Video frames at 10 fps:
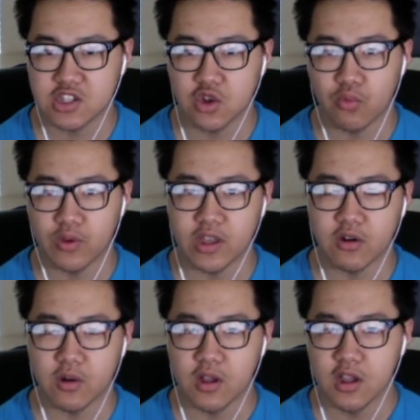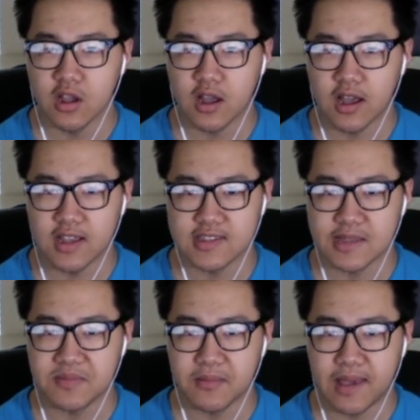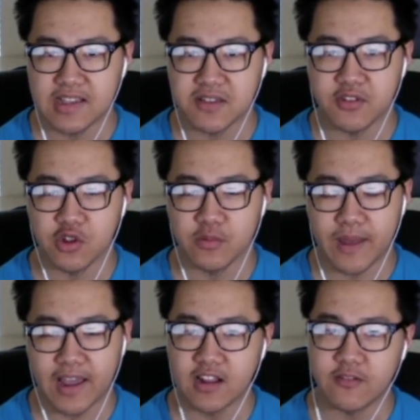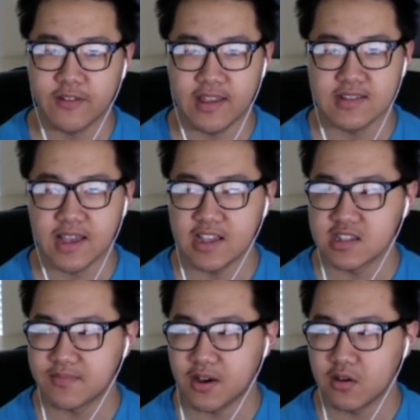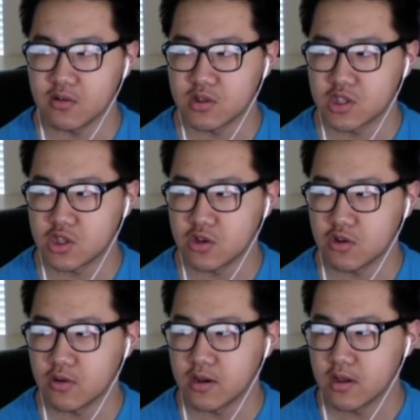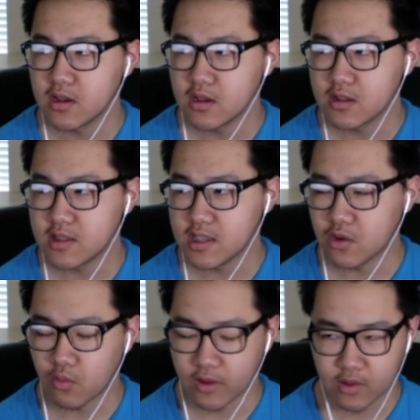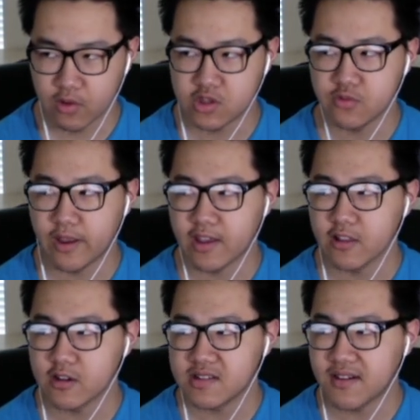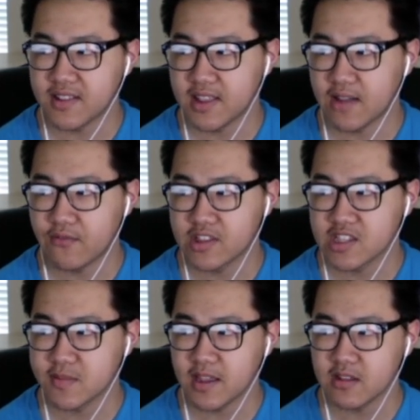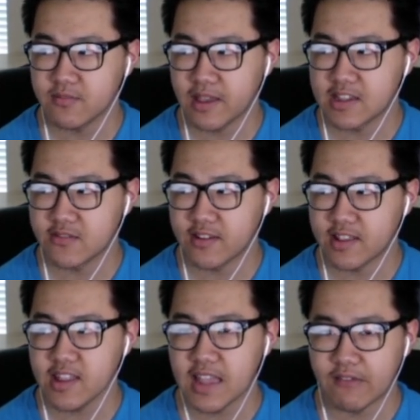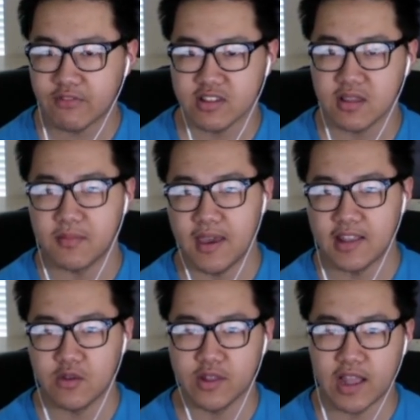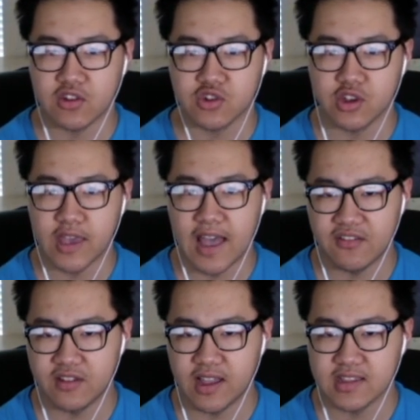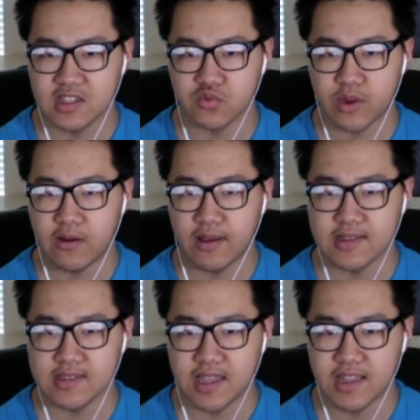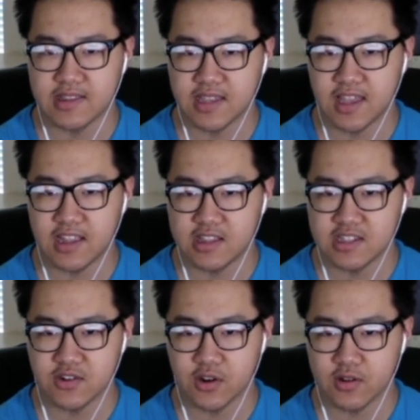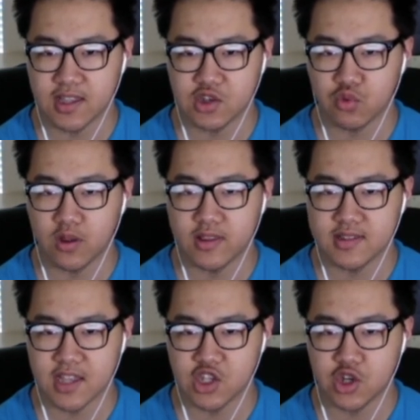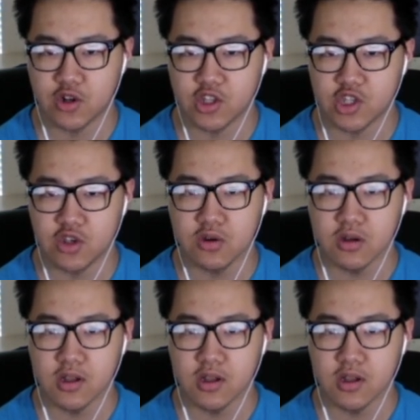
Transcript: the real subnet mask of the loopback interface as opposed to what it would do regularly if I didn't have this command, because if I didn't have this command, it would actually advertise this route as 10.10.0/1/32